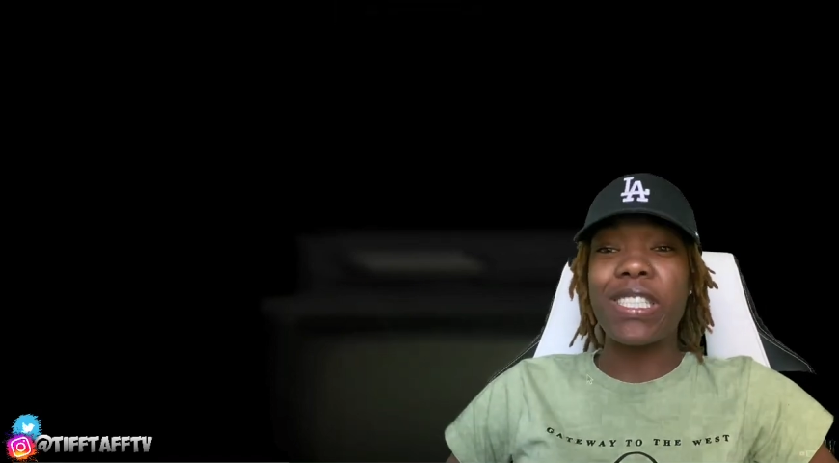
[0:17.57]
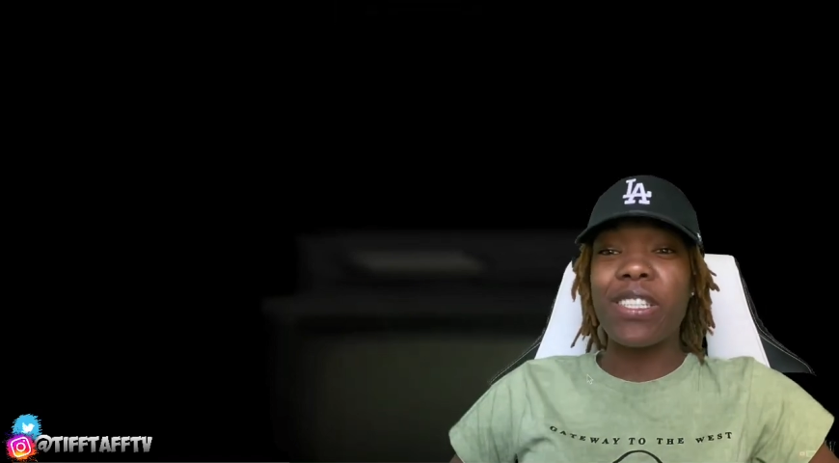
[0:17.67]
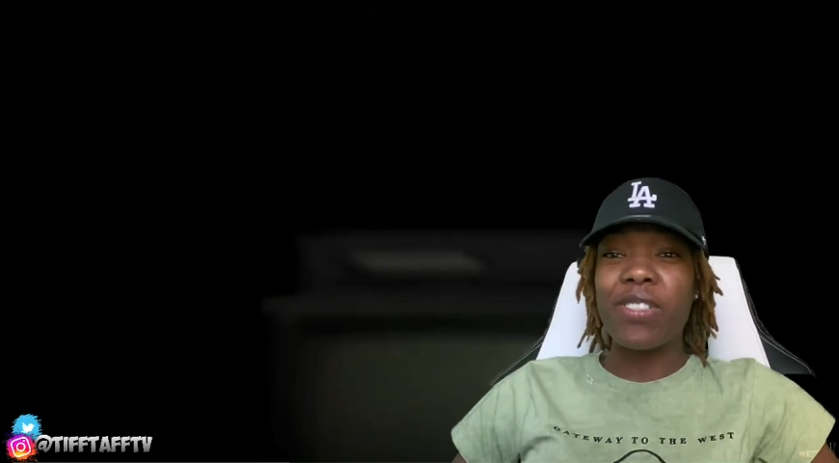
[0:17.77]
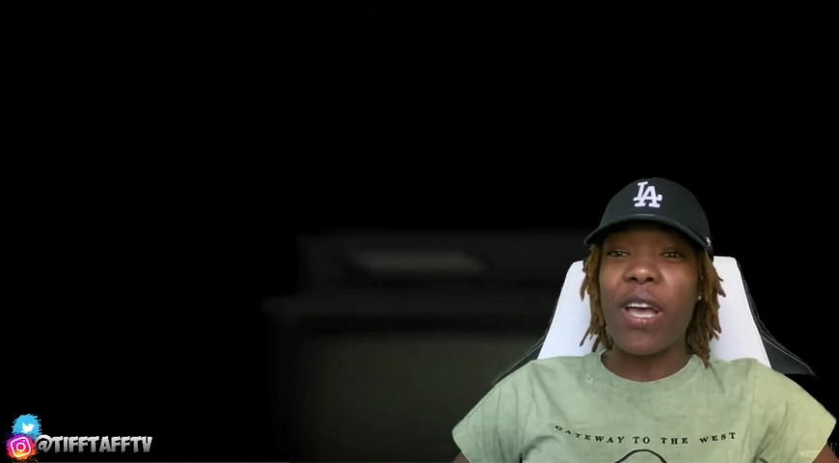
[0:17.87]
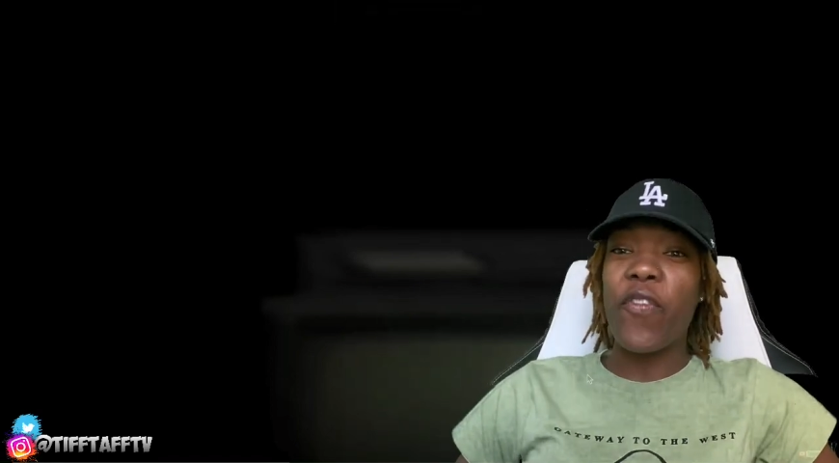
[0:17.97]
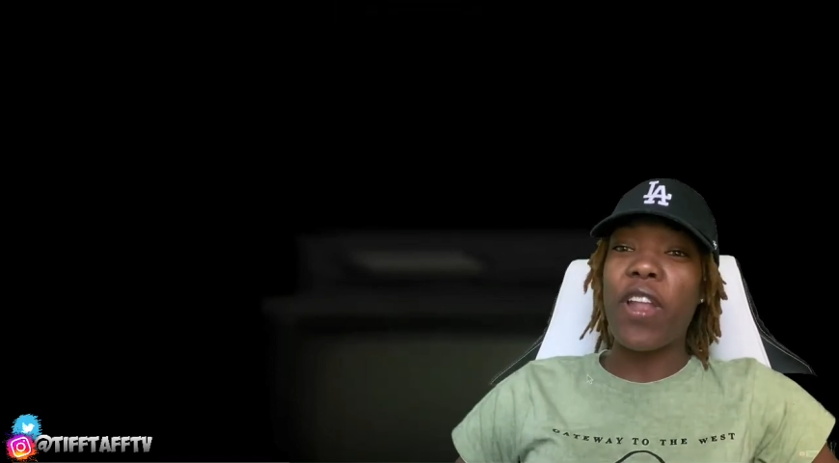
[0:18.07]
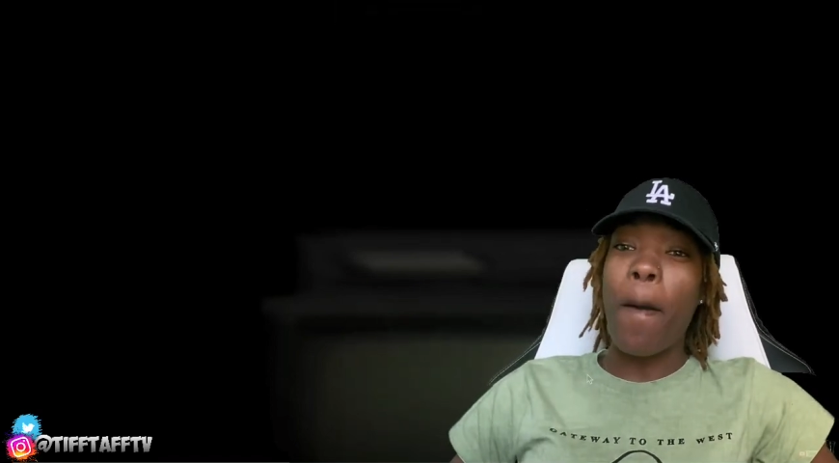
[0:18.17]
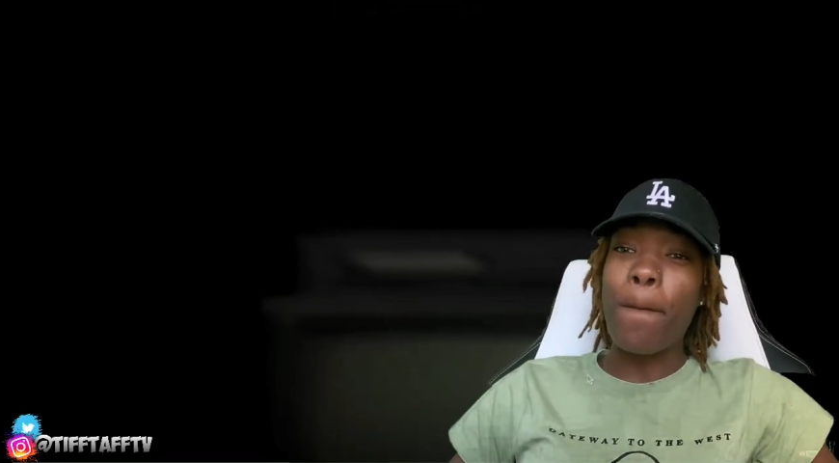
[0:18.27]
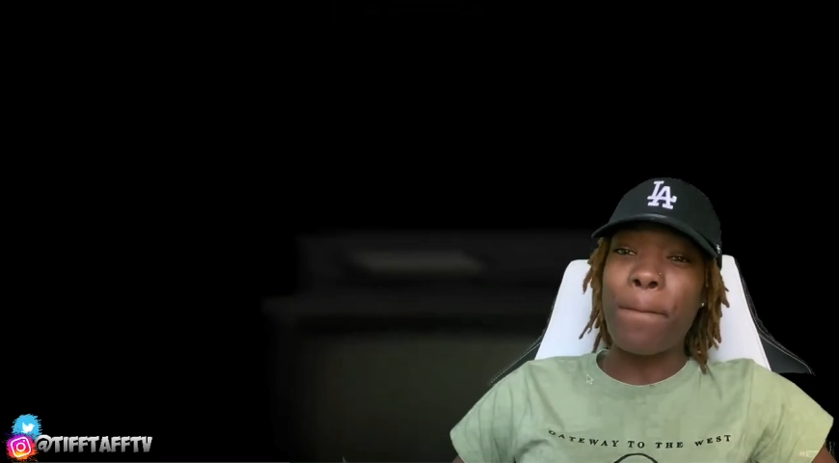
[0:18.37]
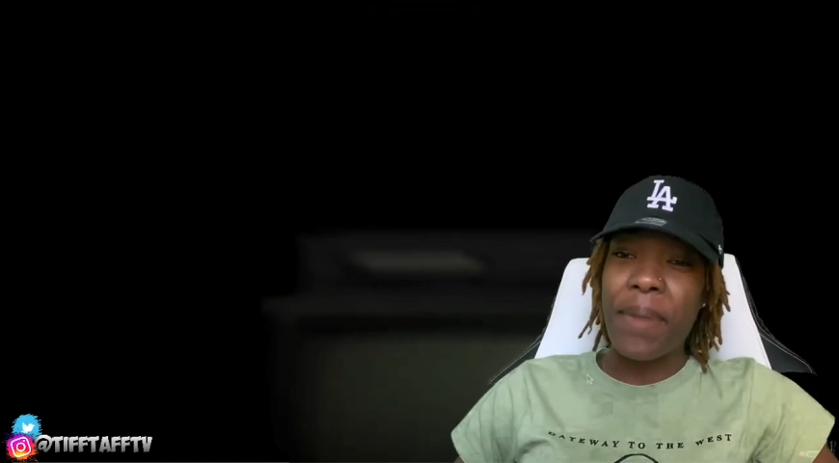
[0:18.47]
It's Tiff, Taff,
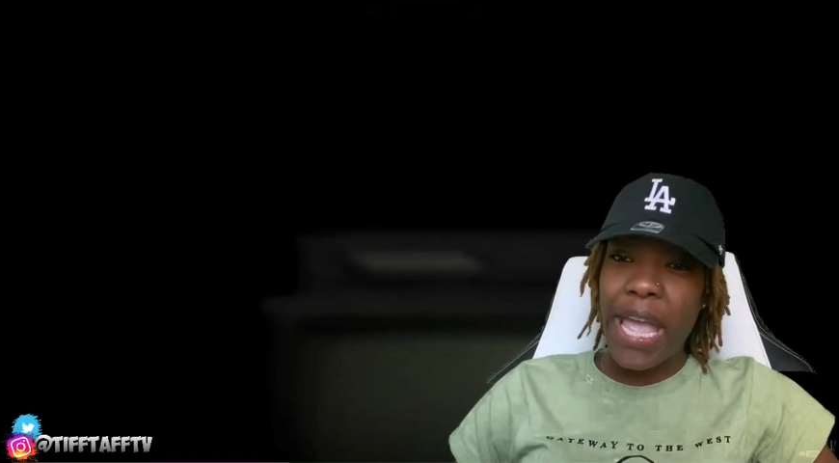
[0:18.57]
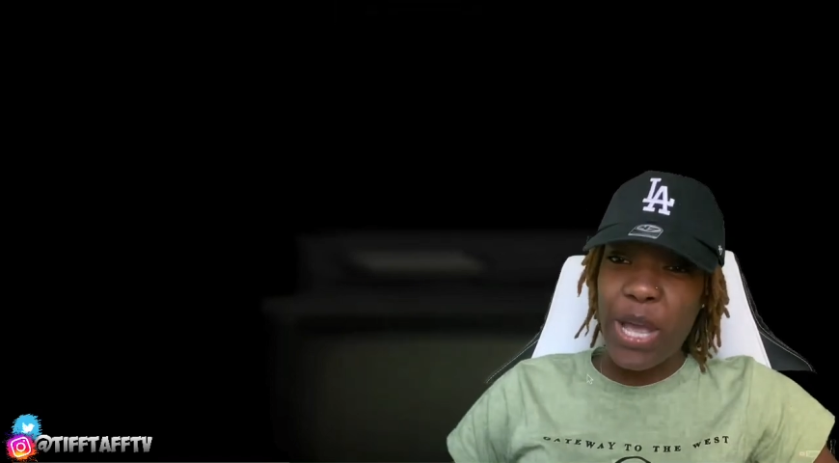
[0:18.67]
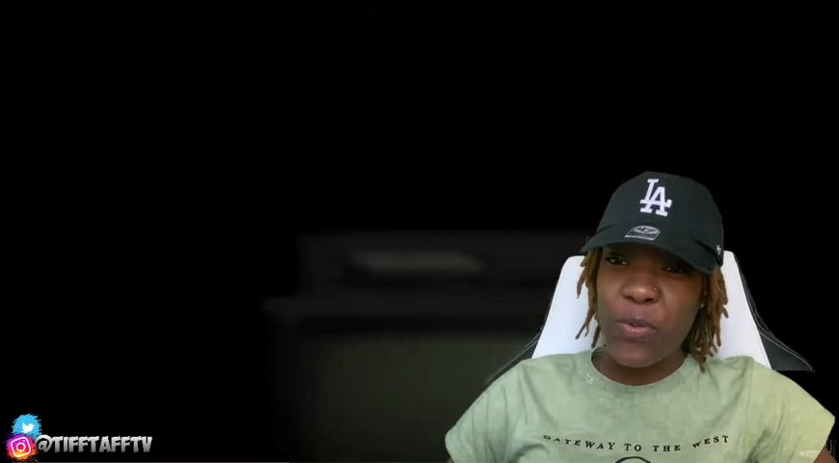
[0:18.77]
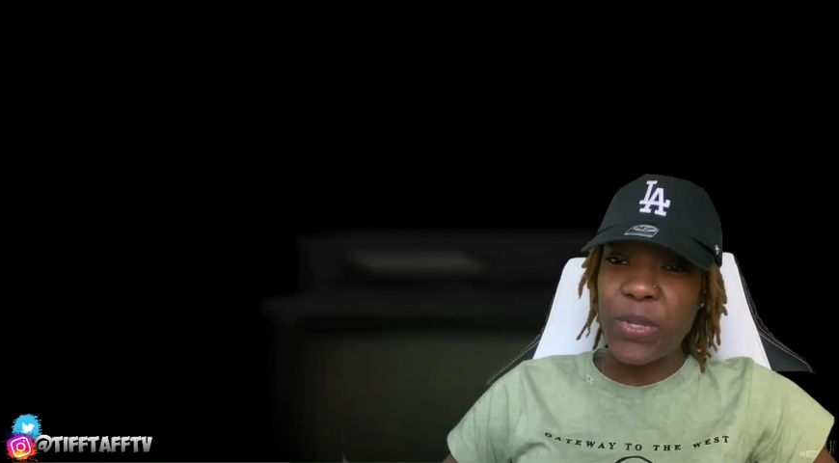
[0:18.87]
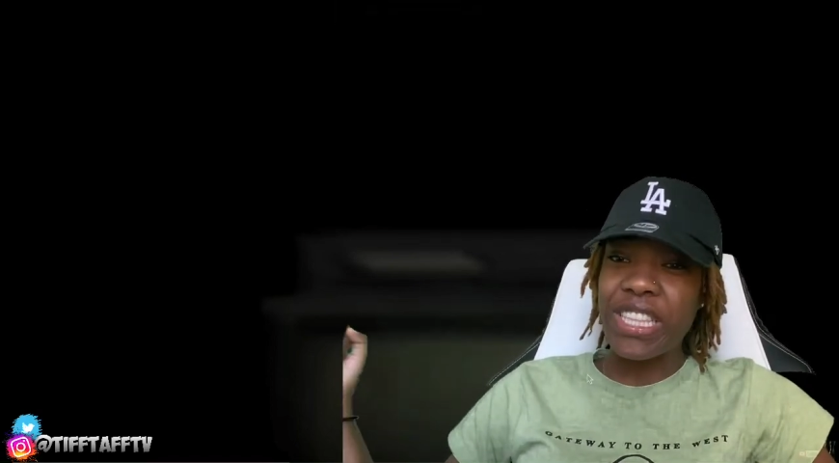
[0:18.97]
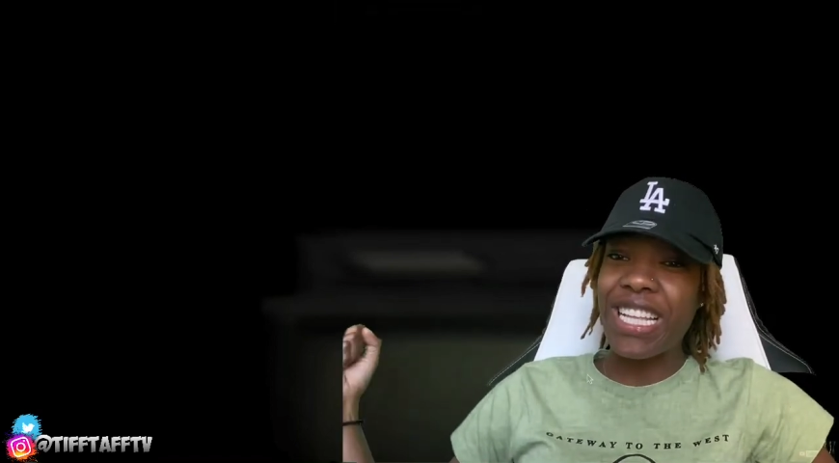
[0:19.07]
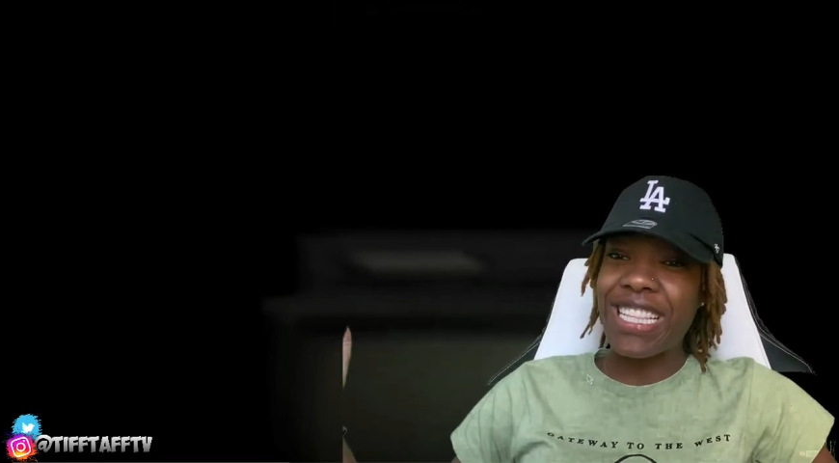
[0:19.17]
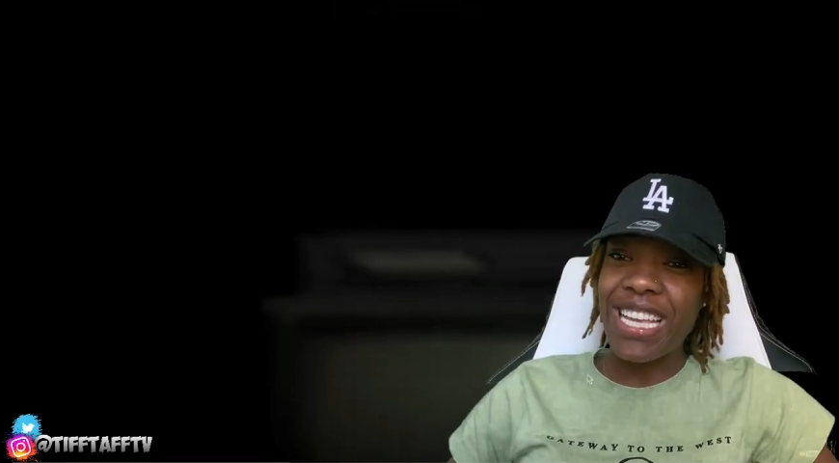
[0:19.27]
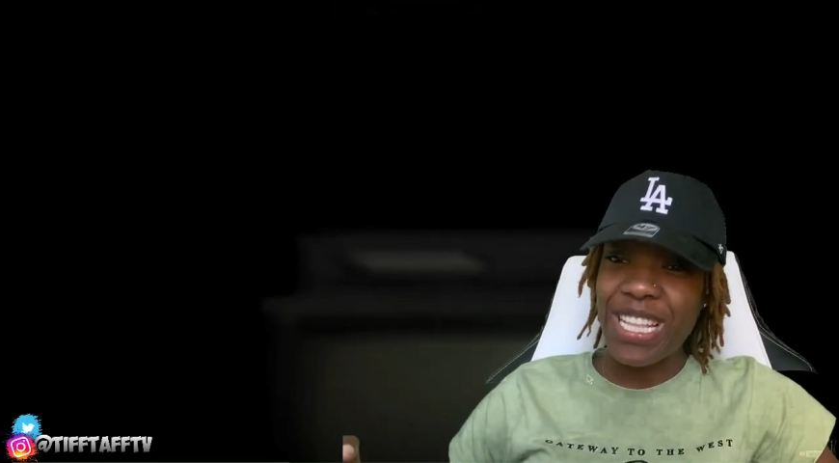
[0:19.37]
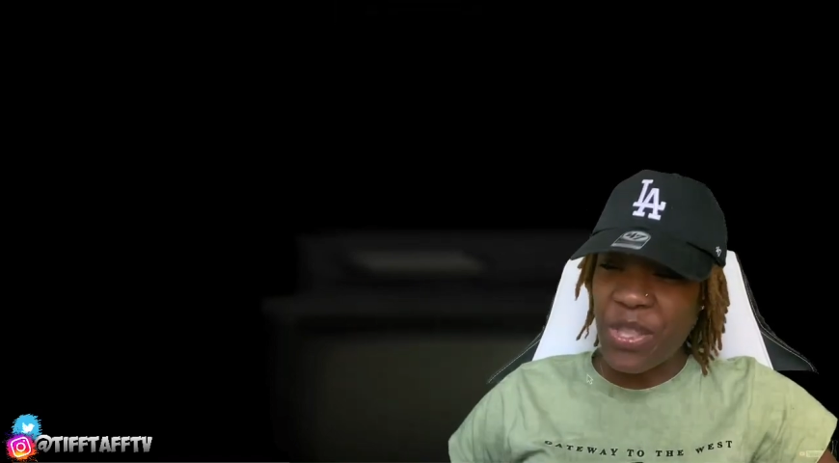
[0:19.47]
and I'm back with
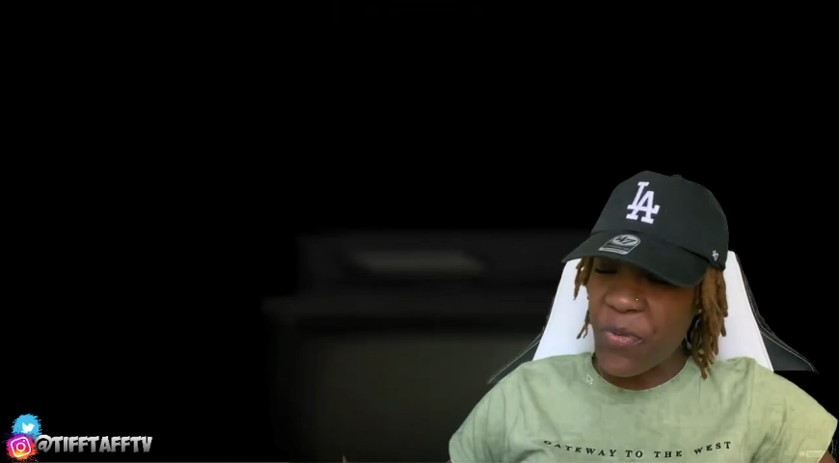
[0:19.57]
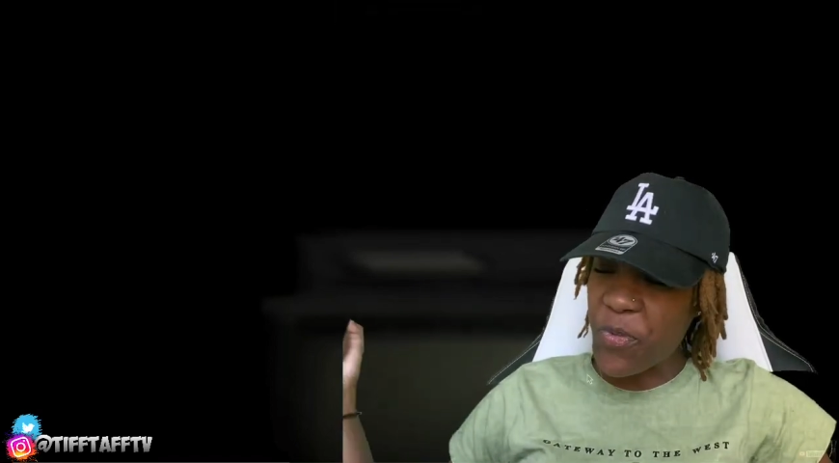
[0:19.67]
another